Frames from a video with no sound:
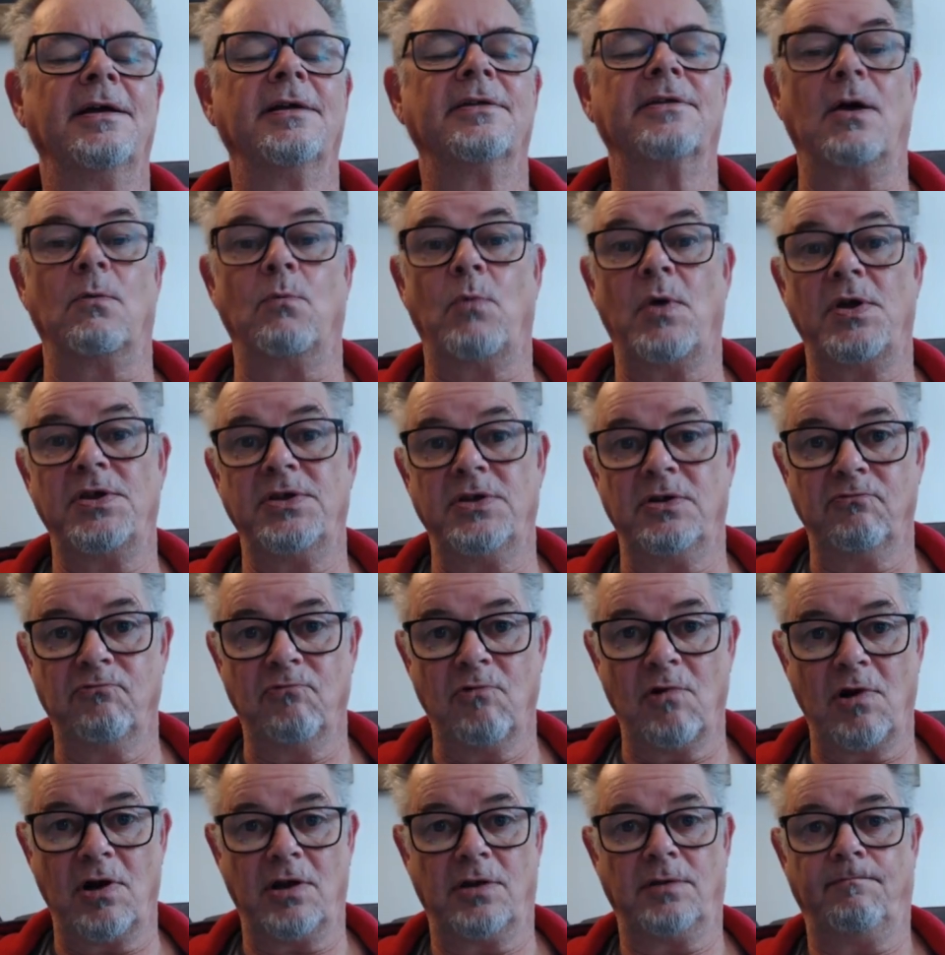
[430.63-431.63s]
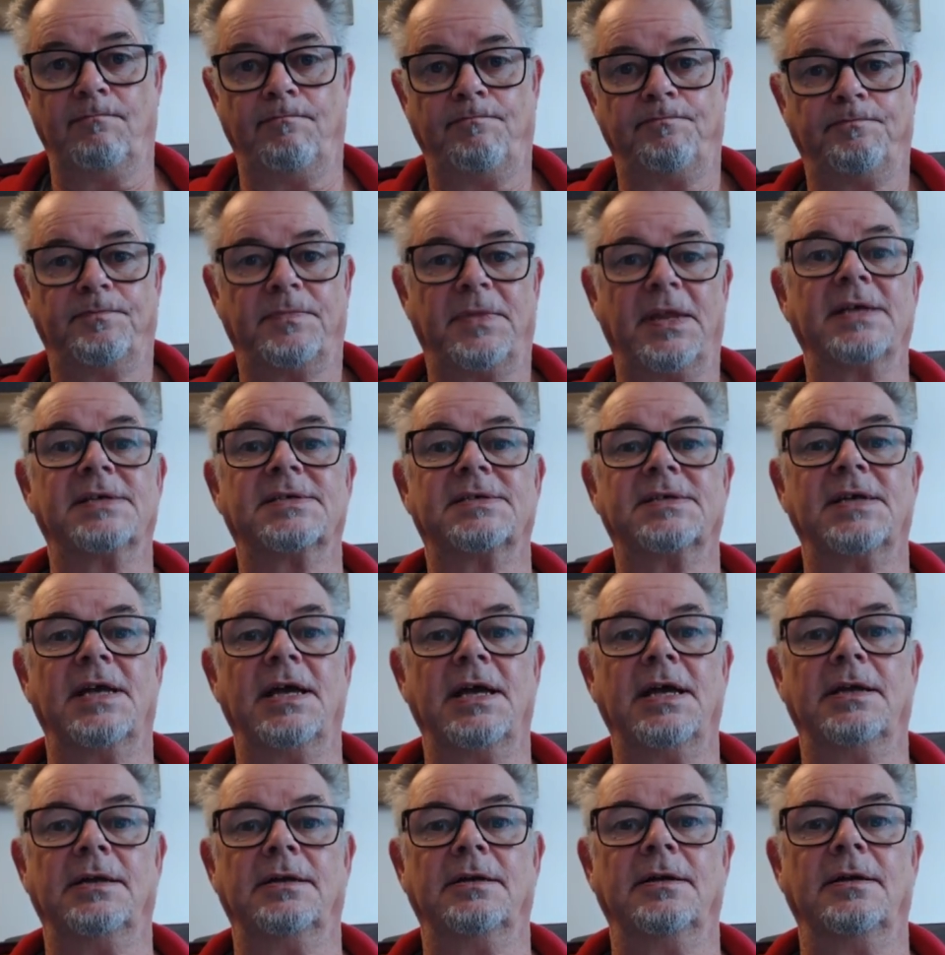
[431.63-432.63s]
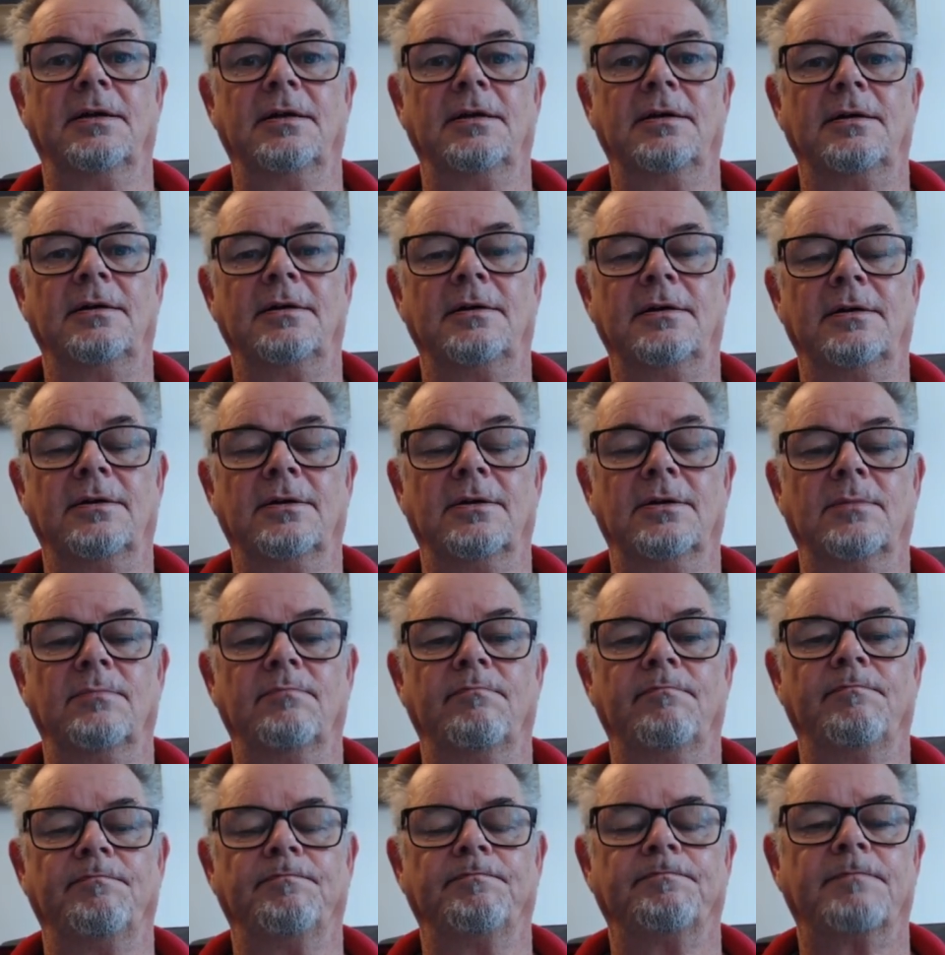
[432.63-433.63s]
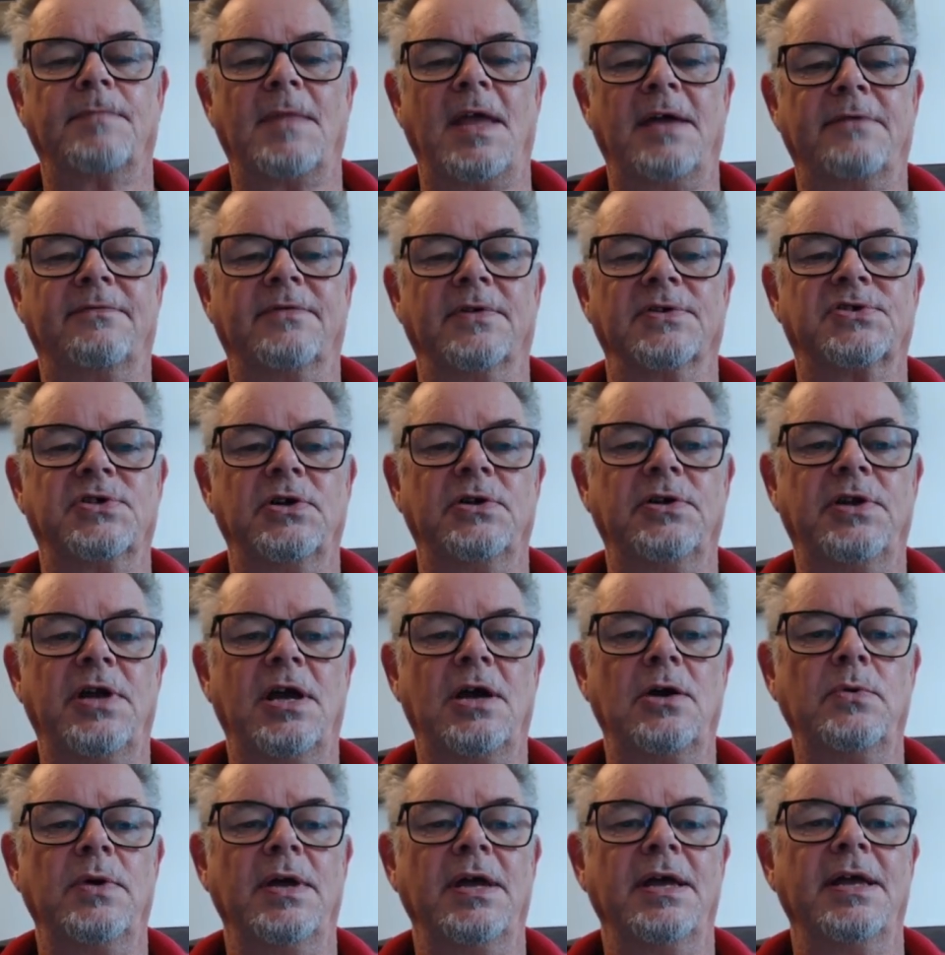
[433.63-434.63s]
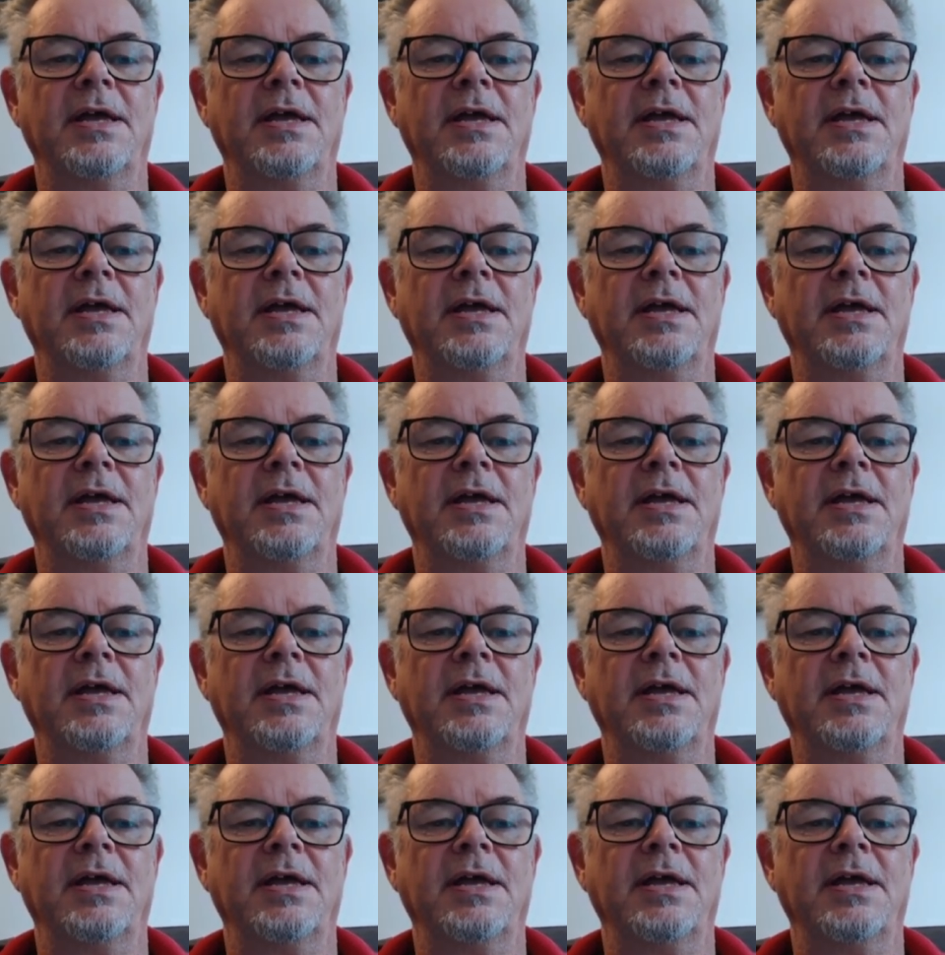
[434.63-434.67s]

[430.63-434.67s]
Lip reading: that when you run this in FL Studio,